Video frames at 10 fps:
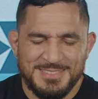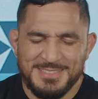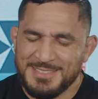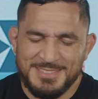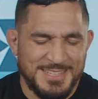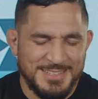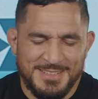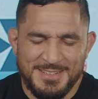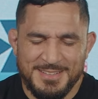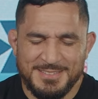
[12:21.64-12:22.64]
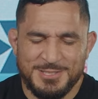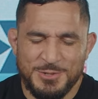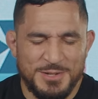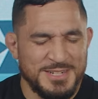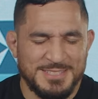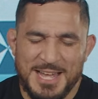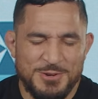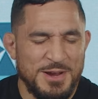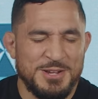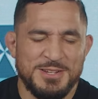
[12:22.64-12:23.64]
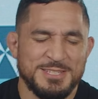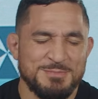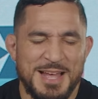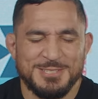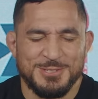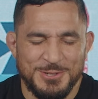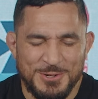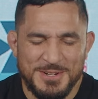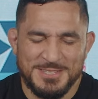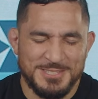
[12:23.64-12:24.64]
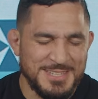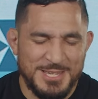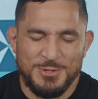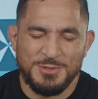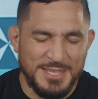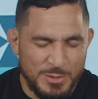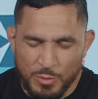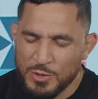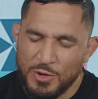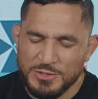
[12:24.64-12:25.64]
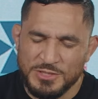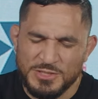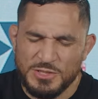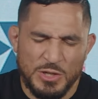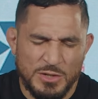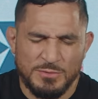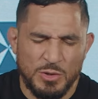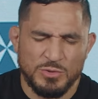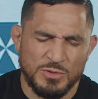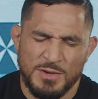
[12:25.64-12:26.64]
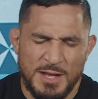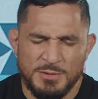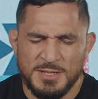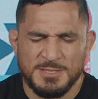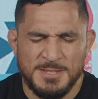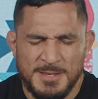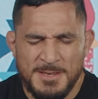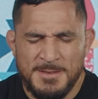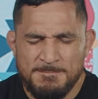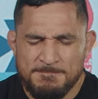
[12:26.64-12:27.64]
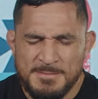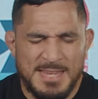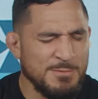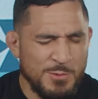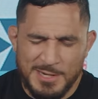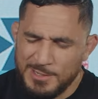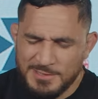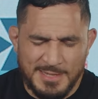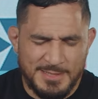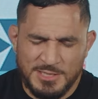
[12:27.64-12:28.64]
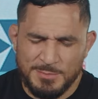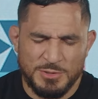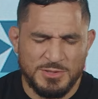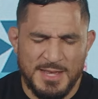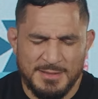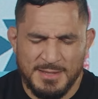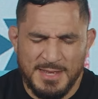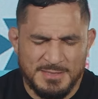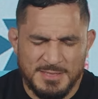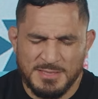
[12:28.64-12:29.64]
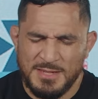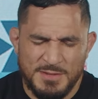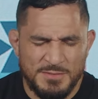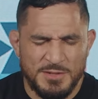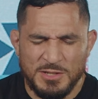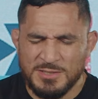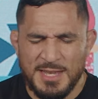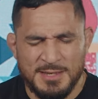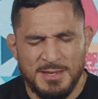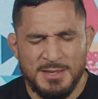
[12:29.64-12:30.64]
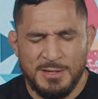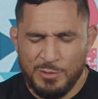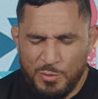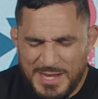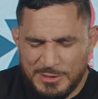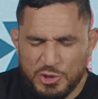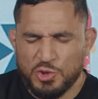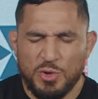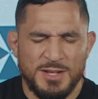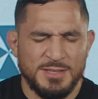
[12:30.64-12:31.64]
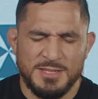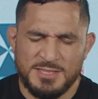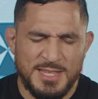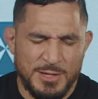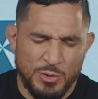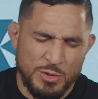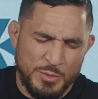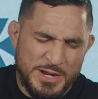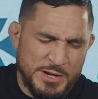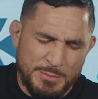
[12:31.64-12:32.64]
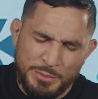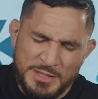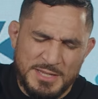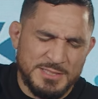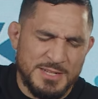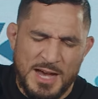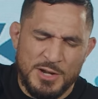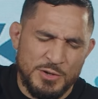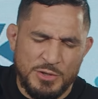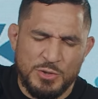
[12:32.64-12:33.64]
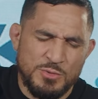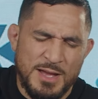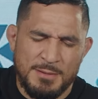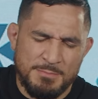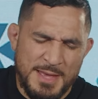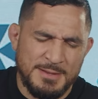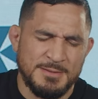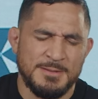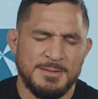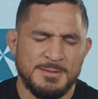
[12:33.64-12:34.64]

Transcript: the, the, the, student is not greater than his master, Lord. And just like you did it, we're called to serve those around us. Even when it looks like the chips are stacked against us, even if it looks like we got the short end of the stick, Lord, we're here to please and honor you, not men.